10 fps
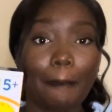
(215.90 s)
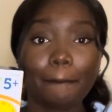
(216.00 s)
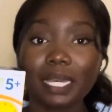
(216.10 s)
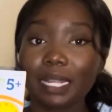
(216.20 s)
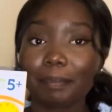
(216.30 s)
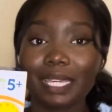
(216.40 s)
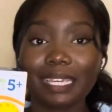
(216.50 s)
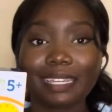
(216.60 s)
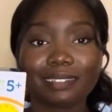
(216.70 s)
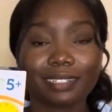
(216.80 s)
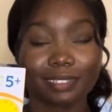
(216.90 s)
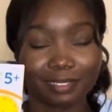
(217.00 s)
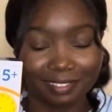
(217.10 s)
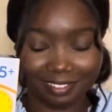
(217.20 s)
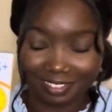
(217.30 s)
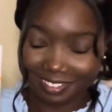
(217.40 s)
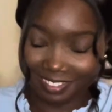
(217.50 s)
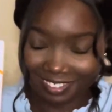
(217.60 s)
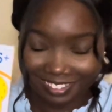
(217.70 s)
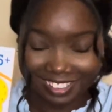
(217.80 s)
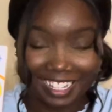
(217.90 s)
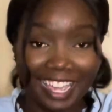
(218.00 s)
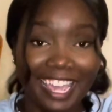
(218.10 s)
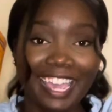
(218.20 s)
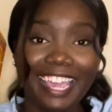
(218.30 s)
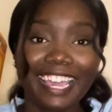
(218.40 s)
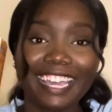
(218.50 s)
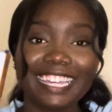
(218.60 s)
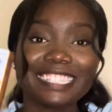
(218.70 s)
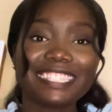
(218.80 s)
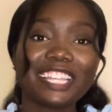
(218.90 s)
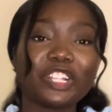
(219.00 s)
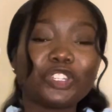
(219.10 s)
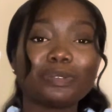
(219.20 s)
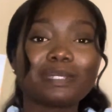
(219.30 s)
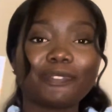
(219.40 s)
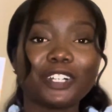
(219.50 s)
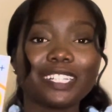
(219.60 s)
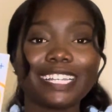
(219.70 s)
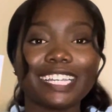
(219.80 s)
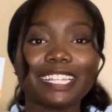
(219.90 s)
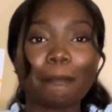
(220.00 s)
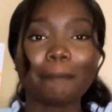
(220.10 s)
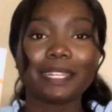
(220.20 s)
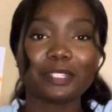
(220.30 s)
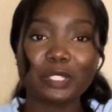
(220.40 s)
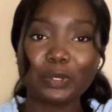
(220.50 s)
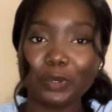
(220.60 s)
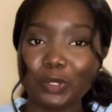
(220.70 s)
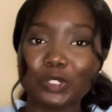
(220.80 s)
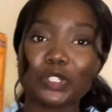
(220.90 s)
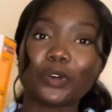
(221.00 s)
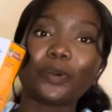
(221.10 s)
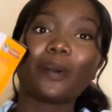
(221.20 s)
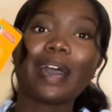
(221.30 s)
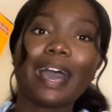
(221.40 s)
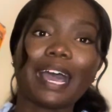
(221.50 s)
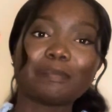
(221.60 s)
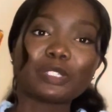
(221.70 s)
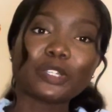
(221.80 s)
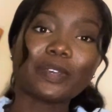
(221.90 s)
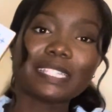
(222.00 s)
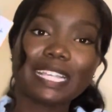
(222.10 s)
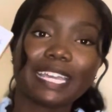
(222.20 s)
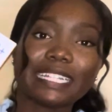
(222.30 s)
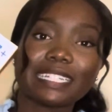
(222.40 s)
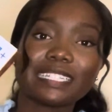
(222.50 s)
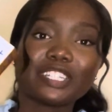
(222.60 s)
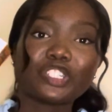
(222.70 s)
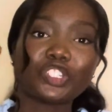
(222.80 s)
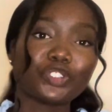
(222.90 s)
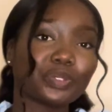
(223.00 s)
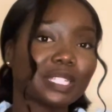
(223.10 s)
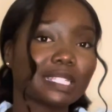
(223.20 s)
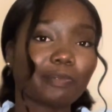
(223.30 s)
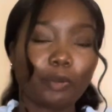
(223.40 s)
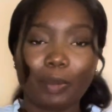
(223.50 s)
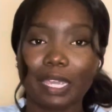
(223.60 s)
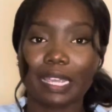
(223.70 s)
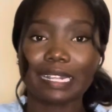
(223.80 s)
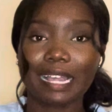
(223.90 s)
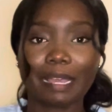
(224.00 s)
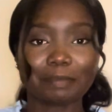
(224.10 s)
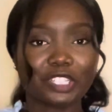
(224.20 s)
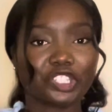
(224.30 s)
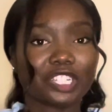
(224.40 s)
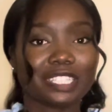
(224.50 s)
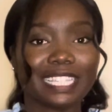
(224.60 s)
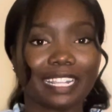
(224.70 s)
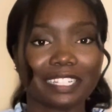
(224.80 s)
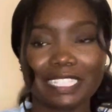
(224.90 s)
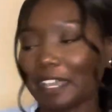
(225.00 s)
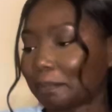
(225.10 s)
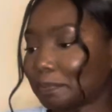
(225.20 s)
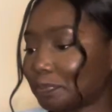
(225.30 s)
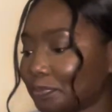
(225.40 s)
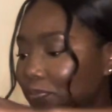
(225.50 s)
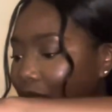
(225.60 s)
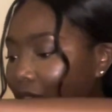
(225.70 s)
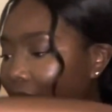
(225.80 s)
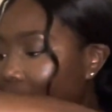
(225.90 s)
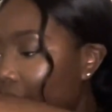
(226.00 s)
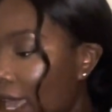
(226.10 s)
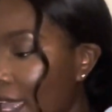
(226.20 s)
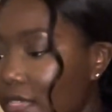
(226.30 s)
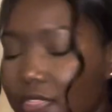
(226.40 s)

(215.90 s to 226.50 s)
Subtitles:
but I mean it's still useful in middle school, so I'm so excited to use this for when I'm teaching telling time. And